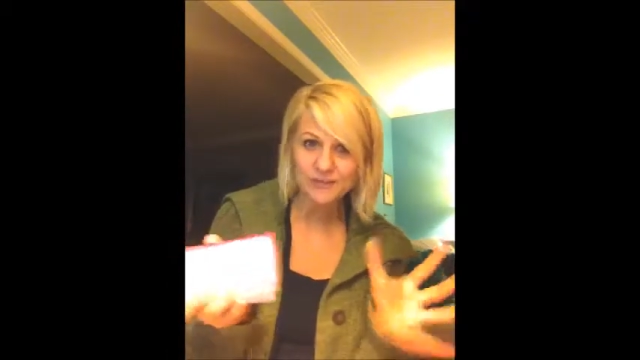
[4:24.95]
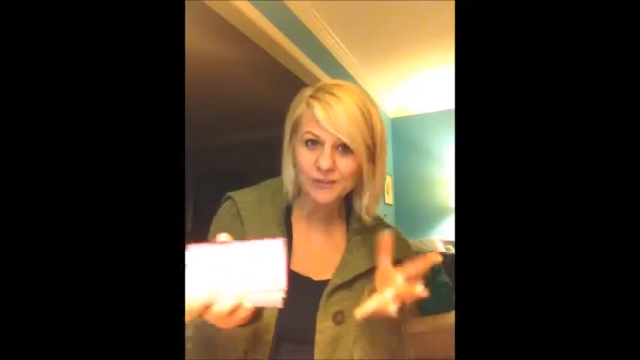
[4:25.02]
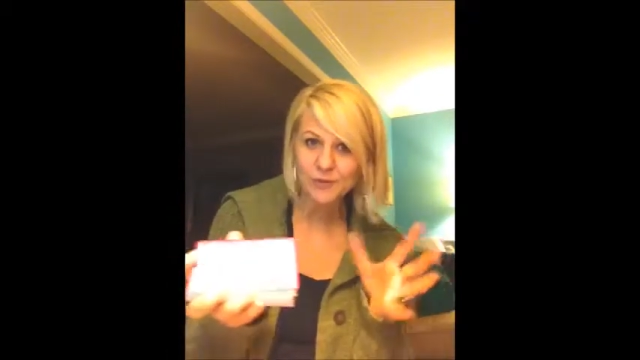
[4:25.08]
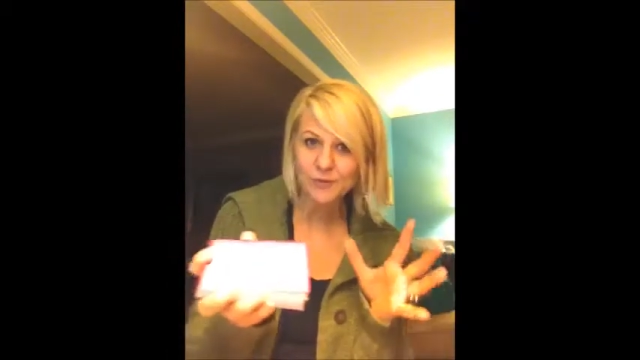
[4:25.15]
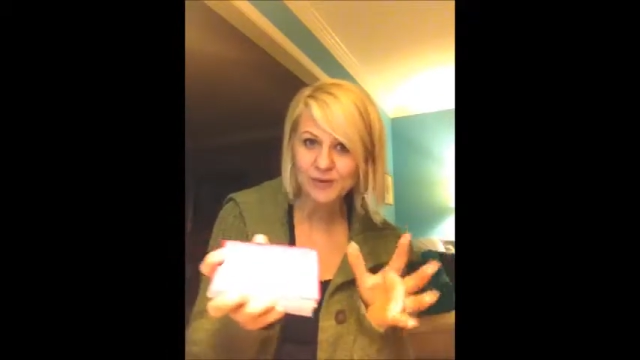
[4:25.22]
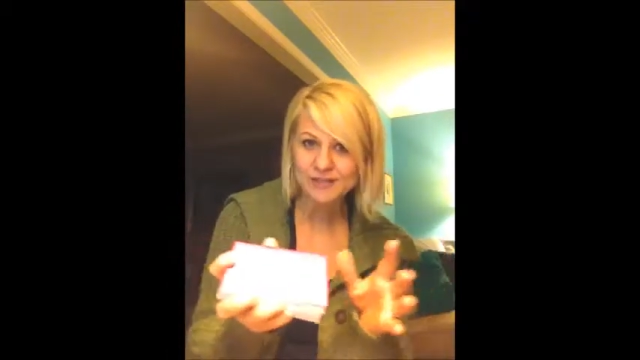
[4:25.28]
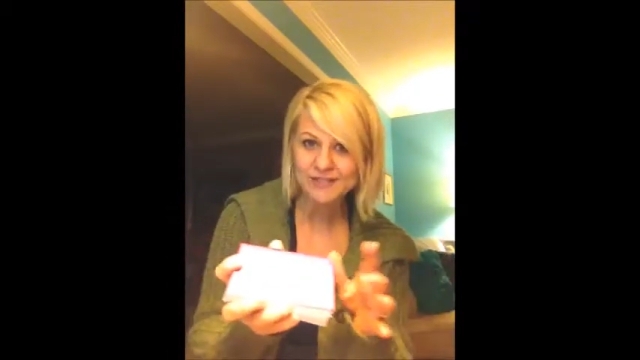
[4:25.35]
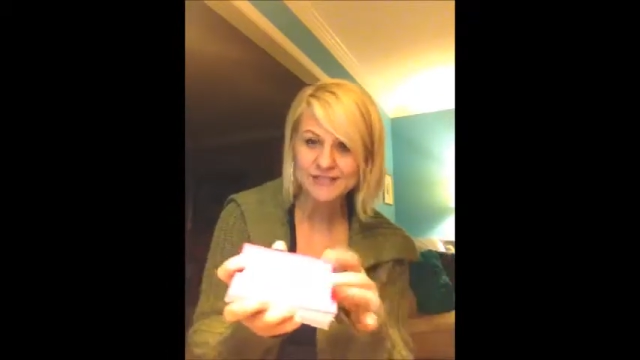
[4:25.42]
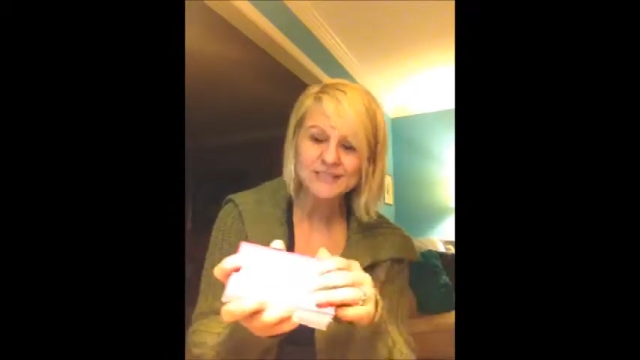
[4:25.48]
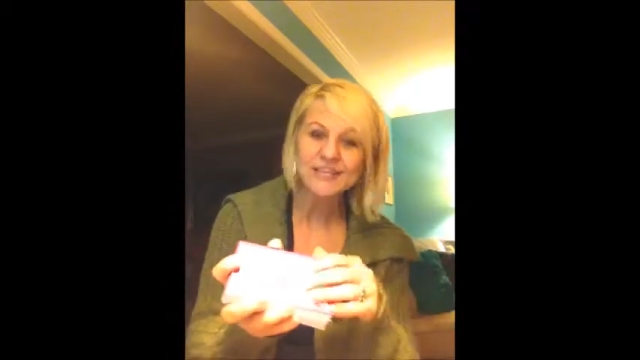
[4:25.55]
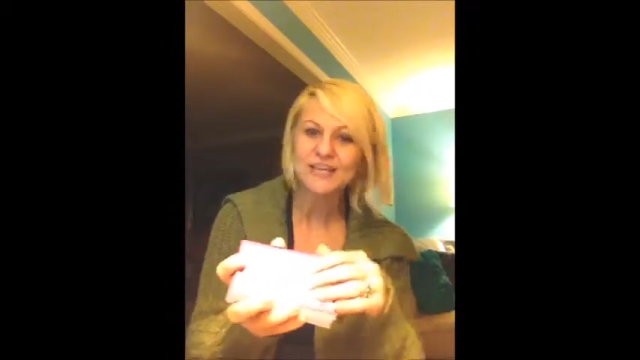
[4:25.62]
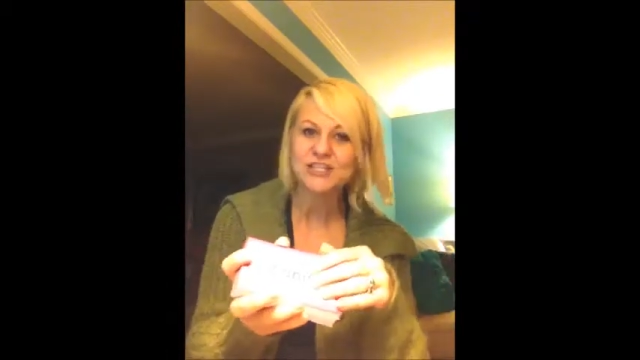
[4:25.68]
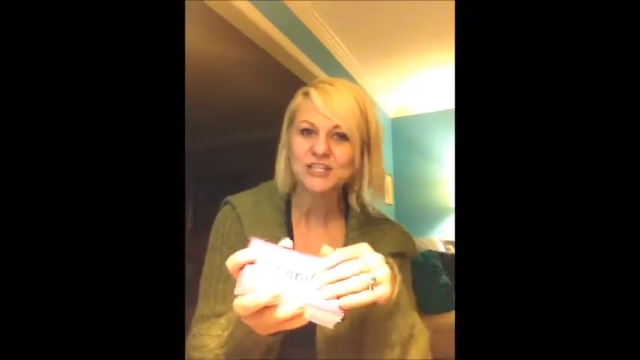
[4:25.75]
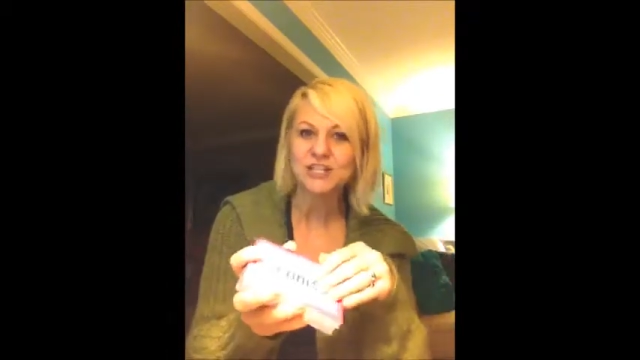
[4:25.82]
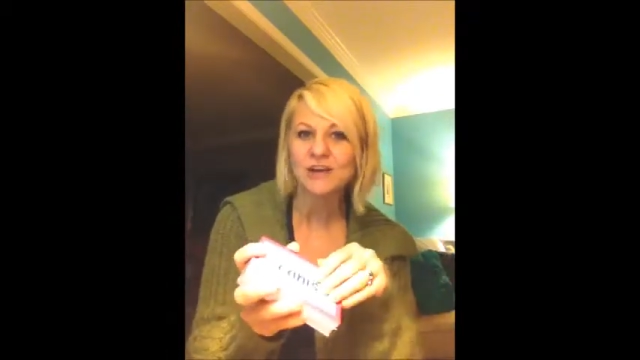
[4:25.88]
a little
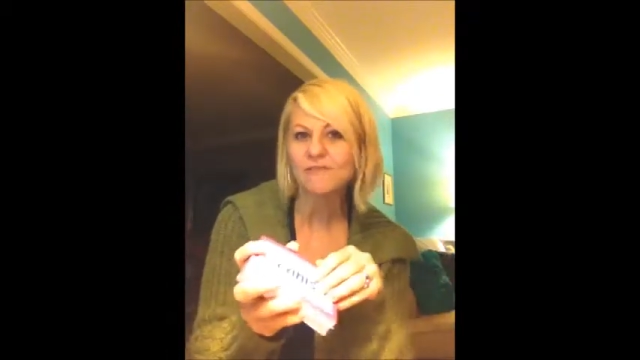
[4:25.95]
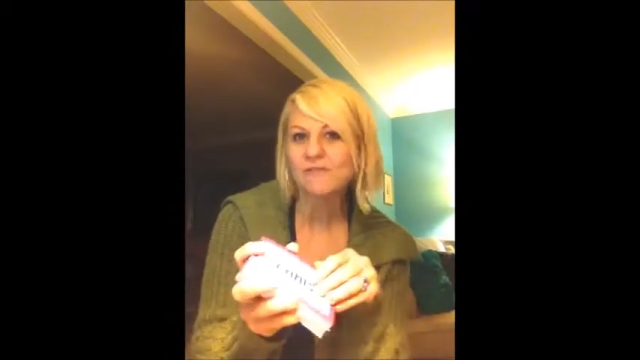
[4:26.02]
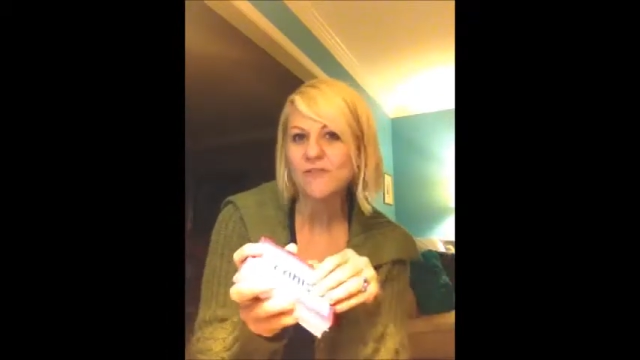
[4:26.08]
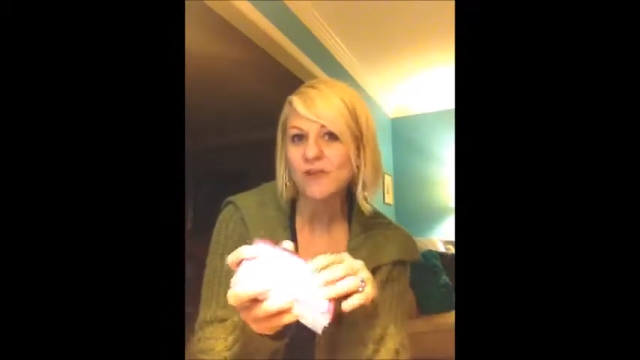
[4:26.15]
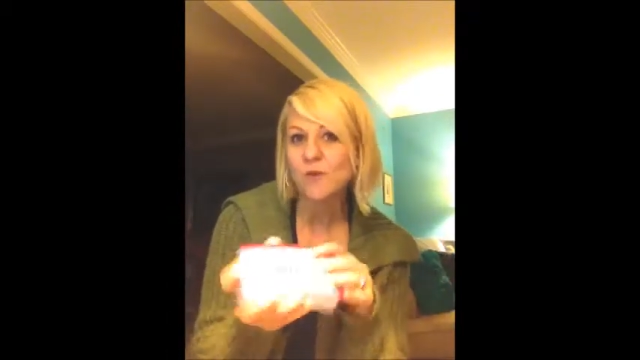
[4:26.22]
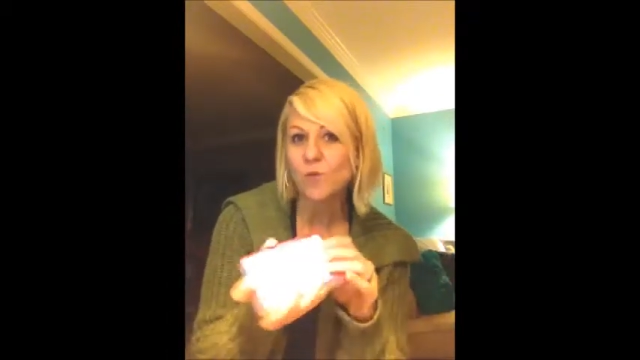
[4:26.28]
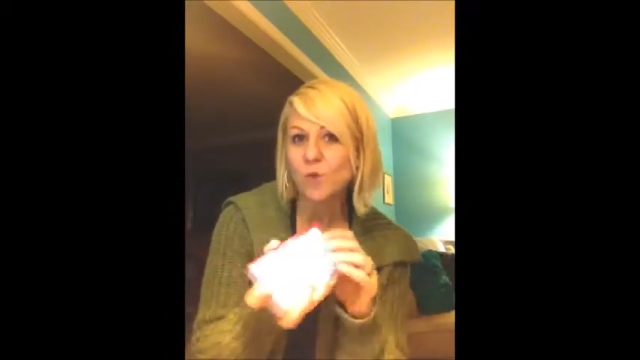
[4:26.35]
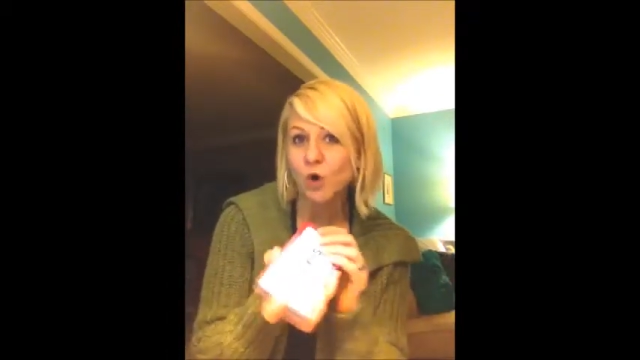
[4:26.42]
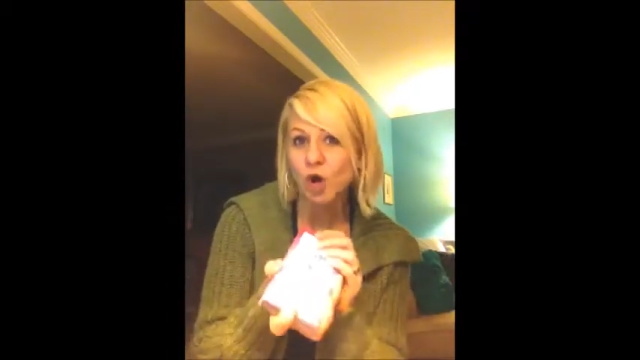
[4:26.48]
presentation of the